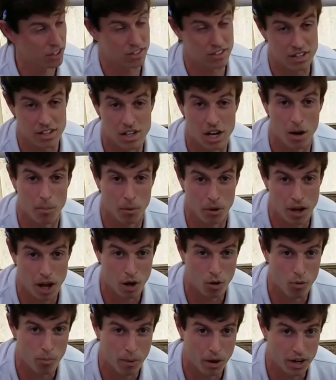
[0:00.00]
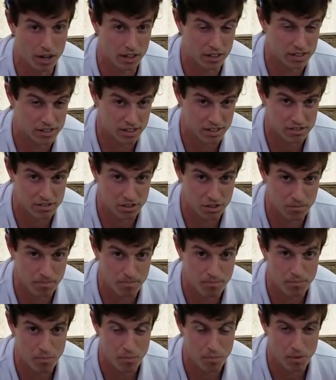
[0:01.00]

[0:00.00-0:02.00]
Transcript: decoupled aquaponics system